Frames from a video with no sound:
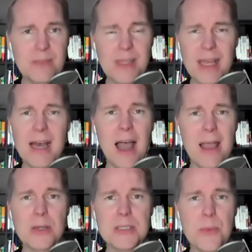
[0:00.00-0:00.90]
I
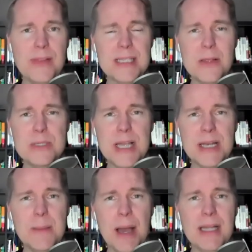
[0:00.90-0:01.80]
also read this other
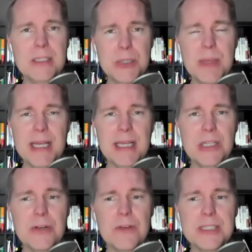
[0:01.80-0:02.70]
study by Dominican
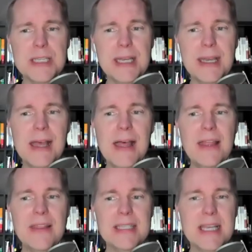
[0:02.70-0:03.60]
University
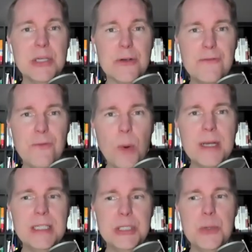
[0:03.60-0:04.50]
that said you're
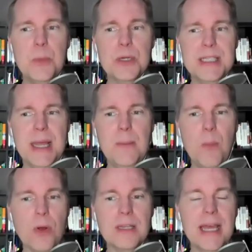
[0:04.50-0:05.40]
42%
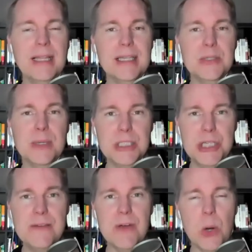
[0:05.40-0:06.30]
more likely to
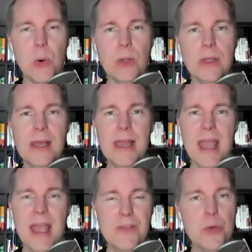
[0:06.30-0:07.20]
achieve a goal
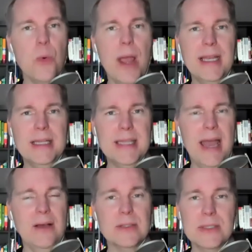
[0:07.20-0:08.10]
if you write it
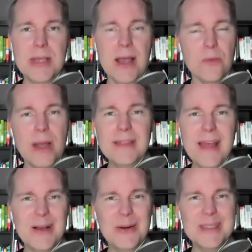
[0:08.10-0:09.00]
down. So yeah, write
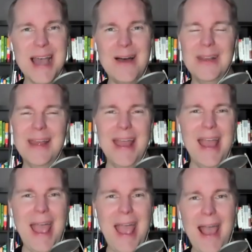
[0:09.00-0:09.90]
that goal down,
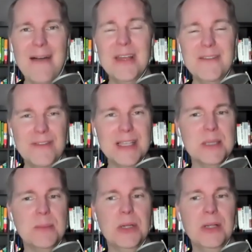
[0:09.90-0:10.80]
have it
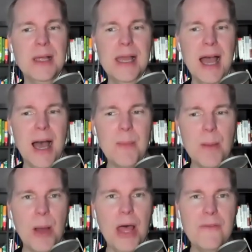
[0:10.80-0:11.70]
visible.
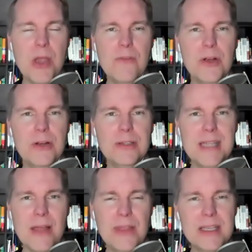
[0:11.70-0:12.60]
Marmel, have you ever done this?